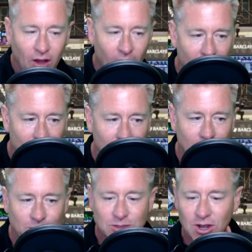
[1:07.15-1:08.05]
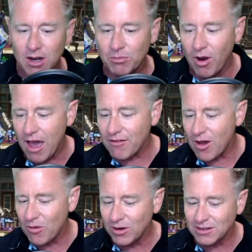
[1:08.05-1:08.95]
Oh, Johnny
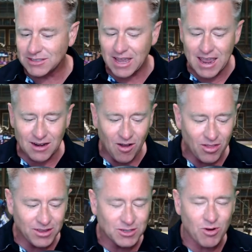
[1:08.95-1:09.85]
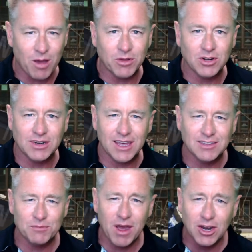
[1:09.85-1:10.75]
Bravo, what are you saying to all these Robinhood
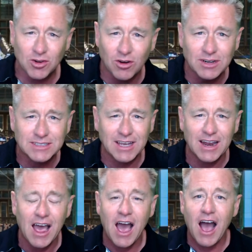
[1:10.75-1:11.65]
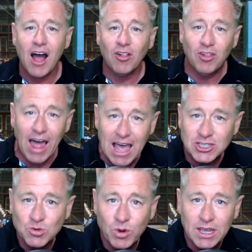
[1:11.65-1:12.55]
kids? And my attorney said
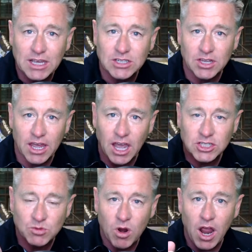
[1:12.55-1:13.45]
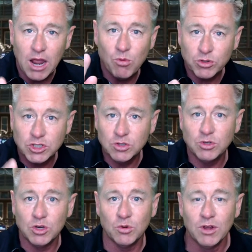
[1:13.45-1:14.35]
last week, he's like, I swear I will sue
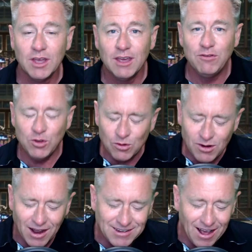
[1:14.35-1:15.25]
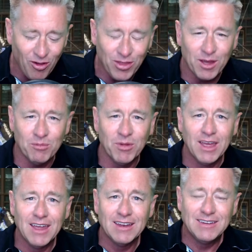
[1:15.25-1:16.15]
you if you do not tell them
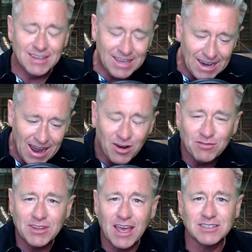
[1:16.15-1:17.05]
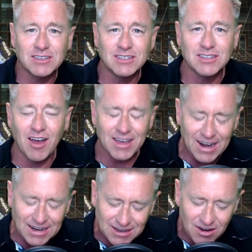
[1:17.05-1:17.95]
to get out of Tesla stock
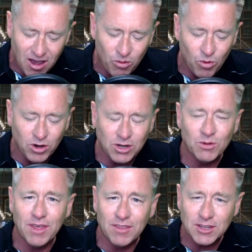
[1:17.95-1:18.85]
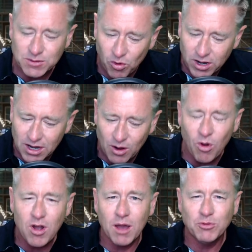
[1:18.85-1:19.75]
and I did not warn you. And then this morning I
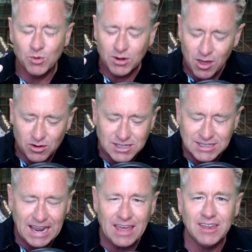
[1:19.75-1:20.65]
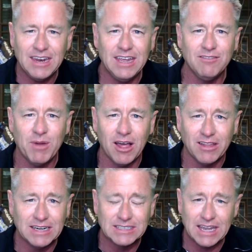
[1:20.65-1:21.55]
woke up to another scathing email
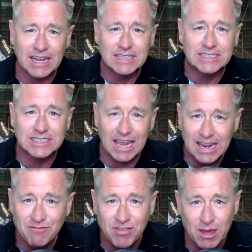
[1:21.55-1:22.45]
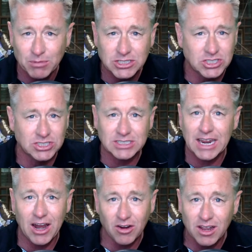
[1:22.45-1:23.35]
and he's like, save them. It's just a
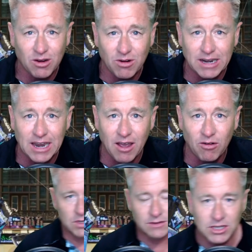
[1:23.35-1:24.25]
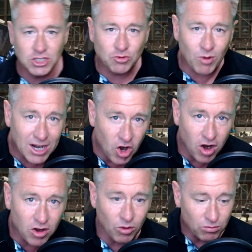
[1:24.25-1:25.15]
haircut right now. Because I just read an
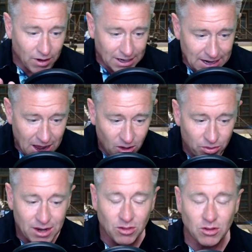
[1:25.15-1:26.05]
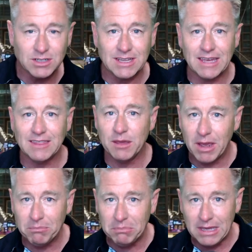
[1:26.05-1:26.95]
article right now that it looks like they
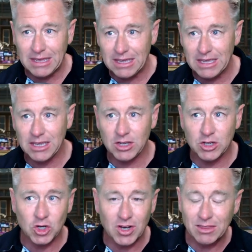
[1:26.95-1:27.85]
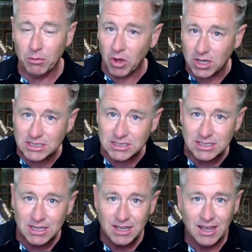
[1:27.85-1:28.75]
might be cooking the books
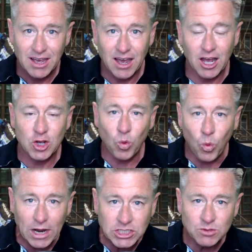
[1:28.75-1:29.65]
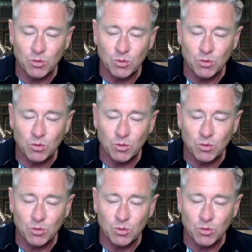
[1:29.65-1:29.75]
uh, question.